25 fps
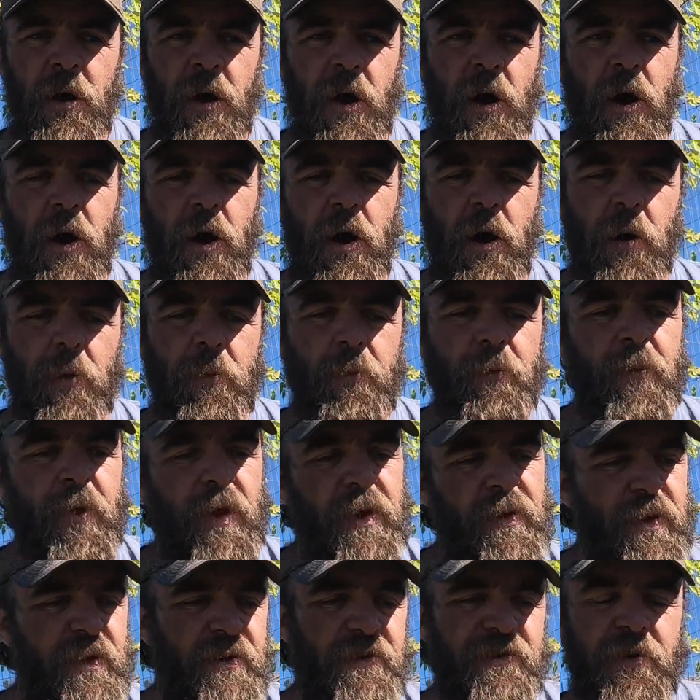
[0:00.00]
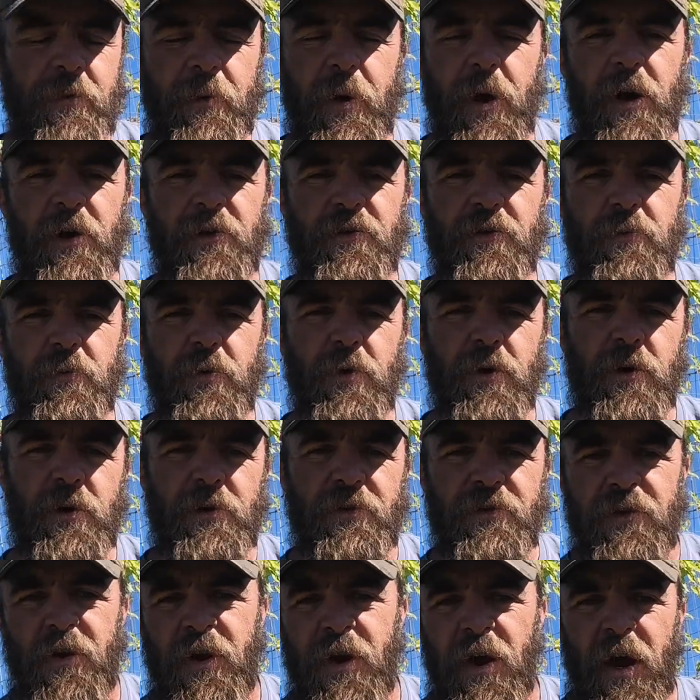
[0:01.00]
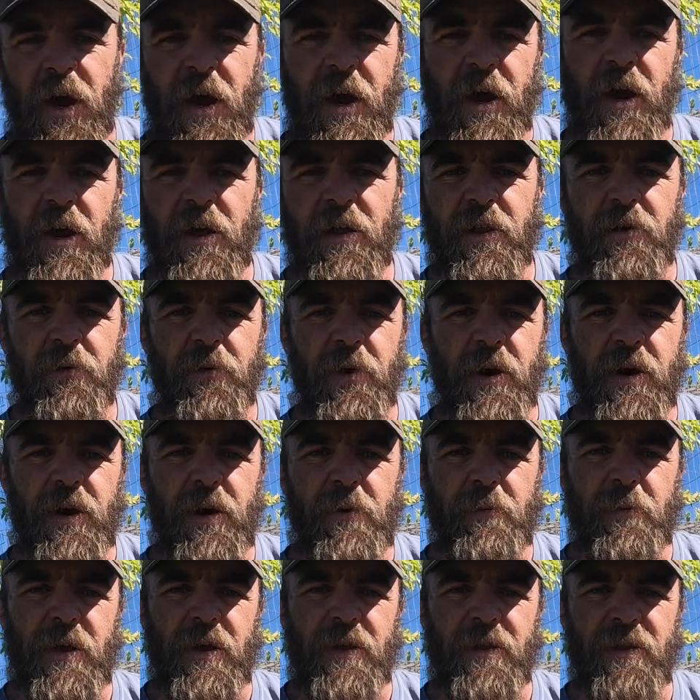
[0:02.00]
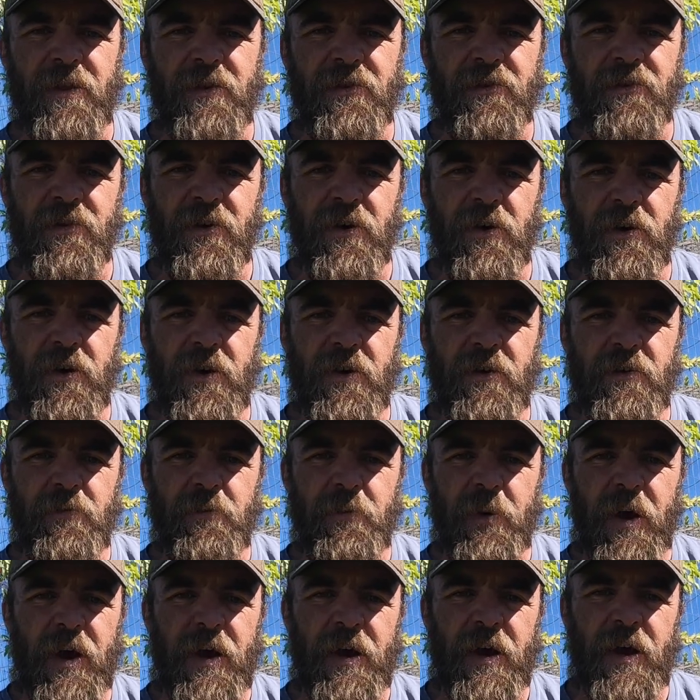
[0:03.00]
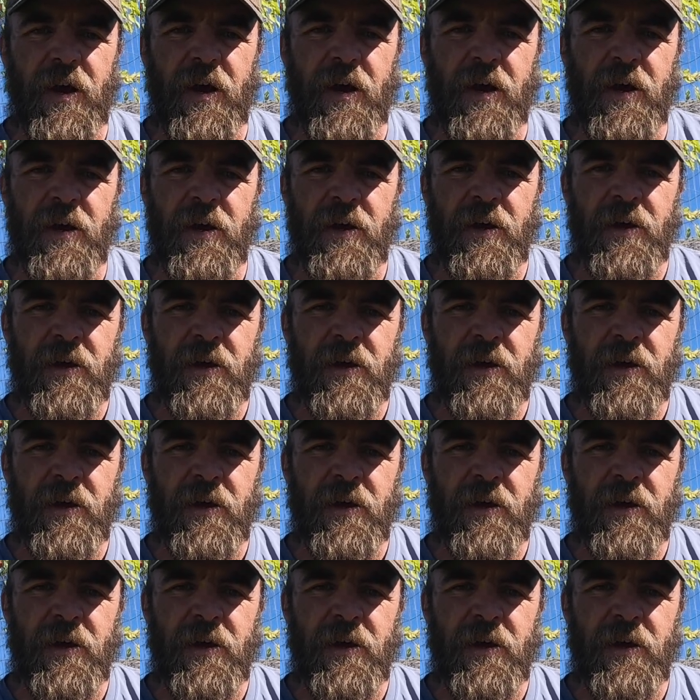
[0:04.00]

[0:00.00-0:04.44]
and there's some awesome ones, I highly recommend this series by